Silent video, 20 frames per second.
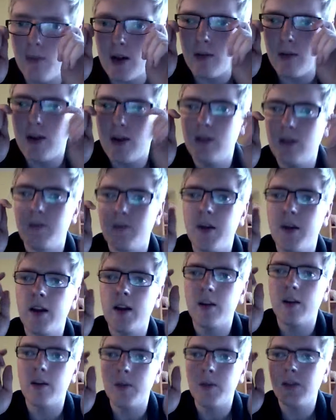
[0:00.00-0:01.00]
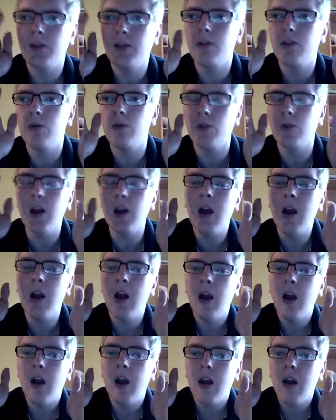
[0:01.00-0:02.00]
It means big, it means huge.
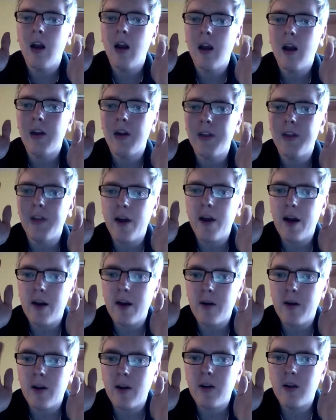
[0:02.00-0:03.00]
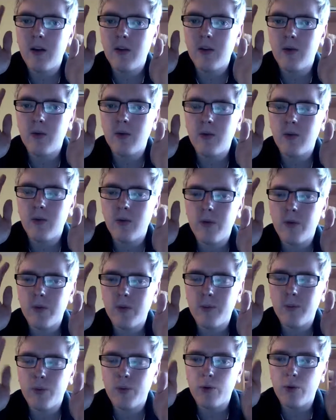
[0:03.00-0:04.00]
That
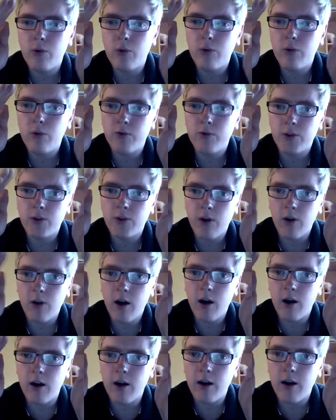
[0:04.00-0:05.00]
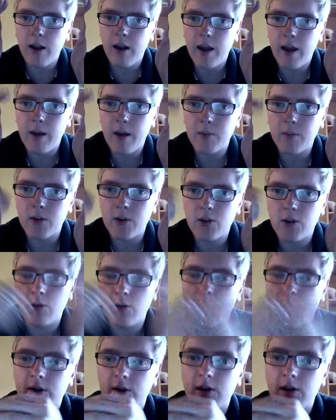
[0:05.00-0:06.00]
proved to her to show
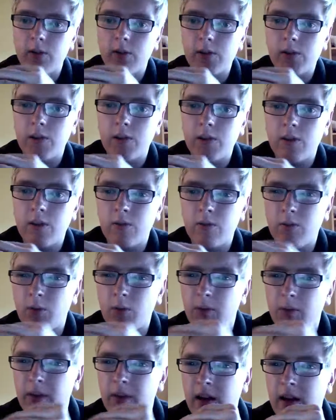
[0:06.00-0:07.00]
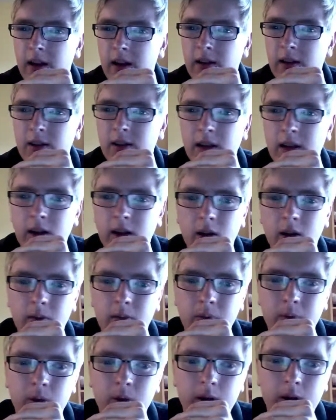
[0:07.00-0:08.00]
results that children were beginning to take it on
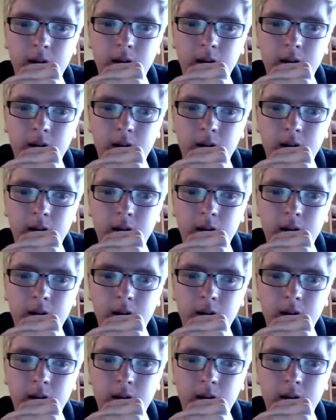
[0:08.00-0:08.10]
board.